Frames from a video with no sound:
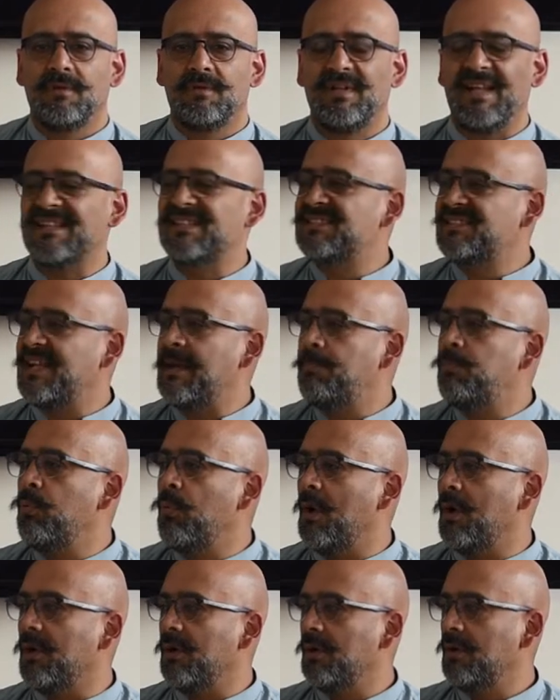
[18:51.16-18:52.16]
That's step
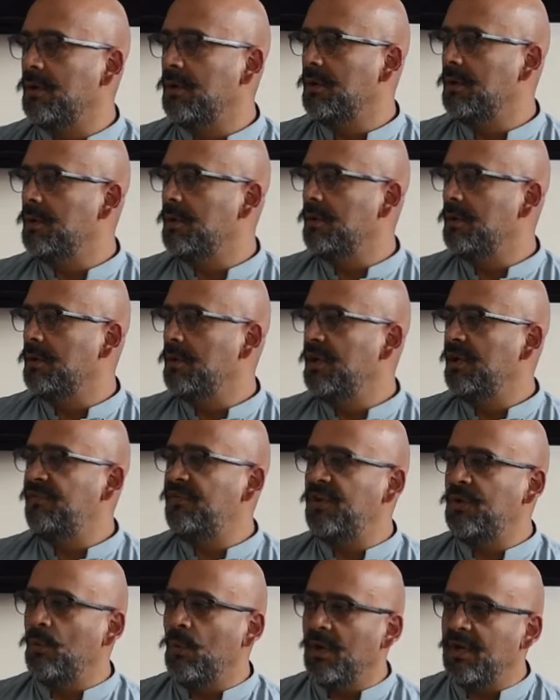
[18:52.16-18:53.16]
one.
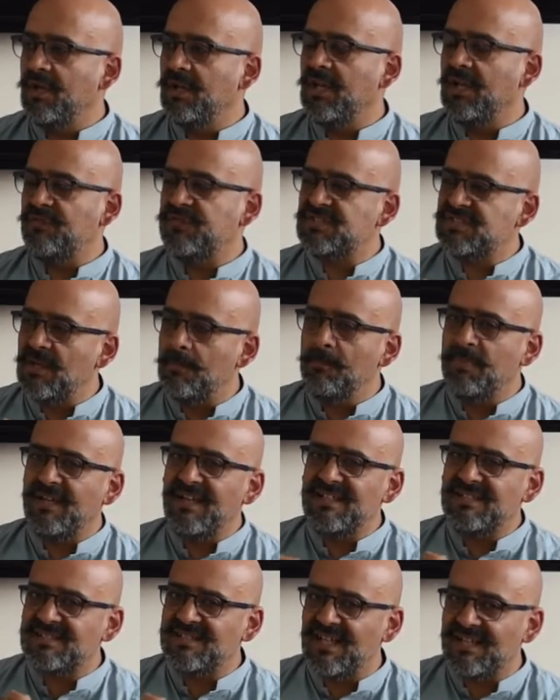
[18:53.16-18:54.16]
If
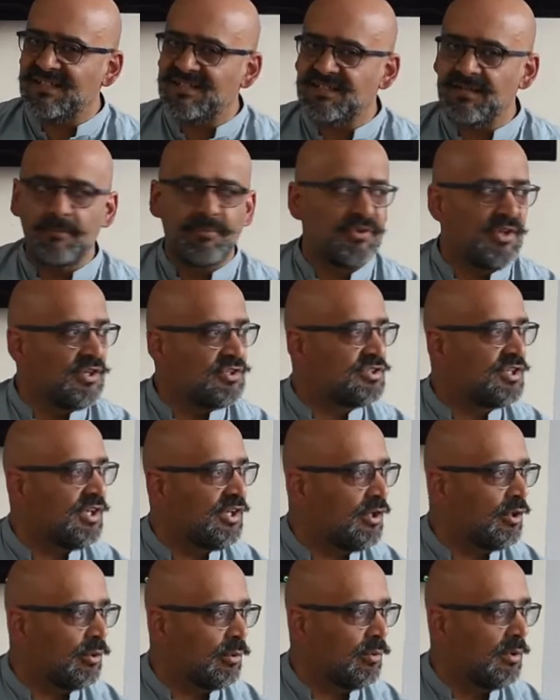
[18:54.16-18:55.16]
somebody said something to
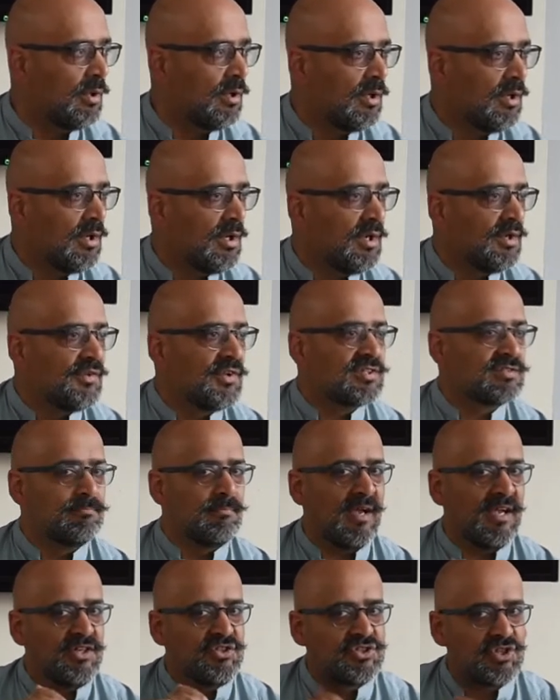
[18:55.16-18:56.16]
you that's
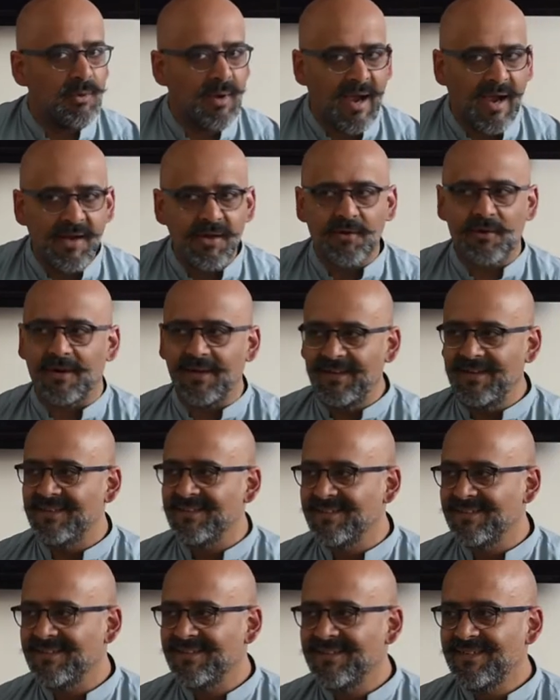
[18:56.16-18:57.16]
made you angry,
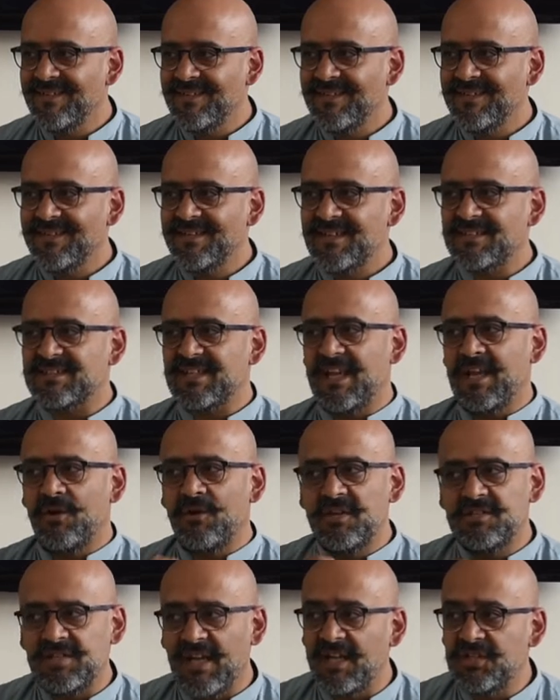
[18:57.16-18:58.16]
that's
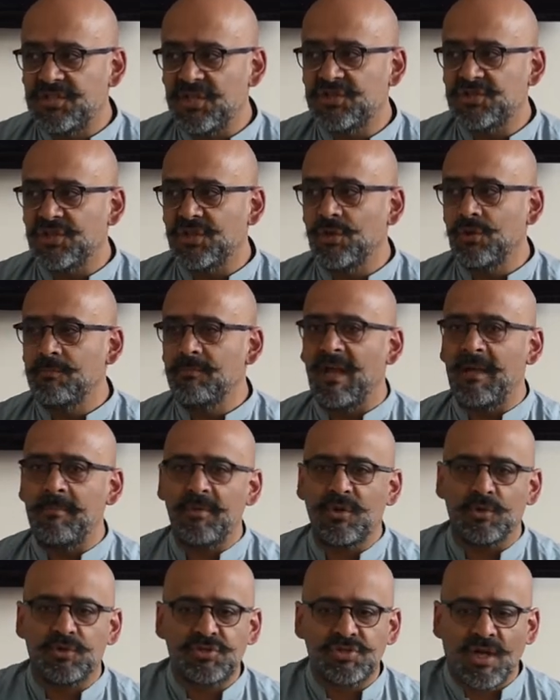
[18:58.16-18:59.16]
irritated you,
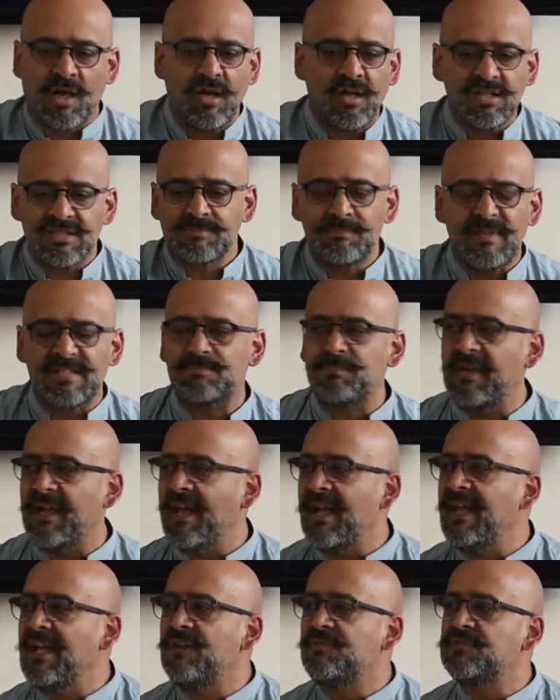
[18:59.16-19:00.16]
maybe your child's
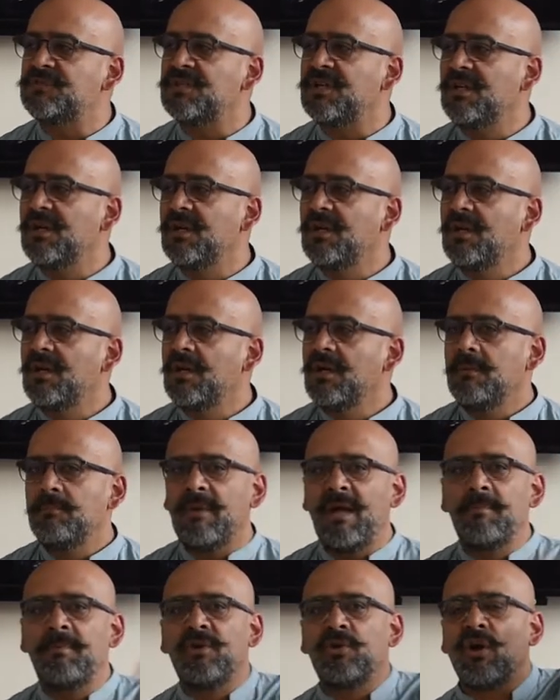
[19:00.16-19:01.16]
misbehaved,
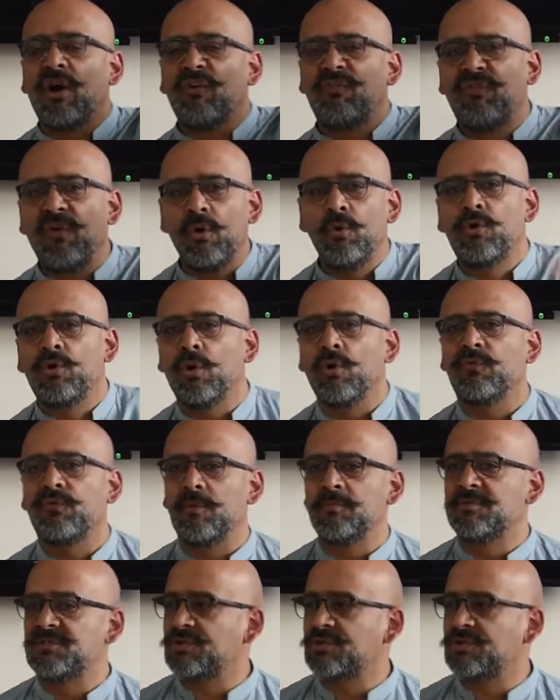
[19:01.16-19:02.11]
maybe you got a phone call from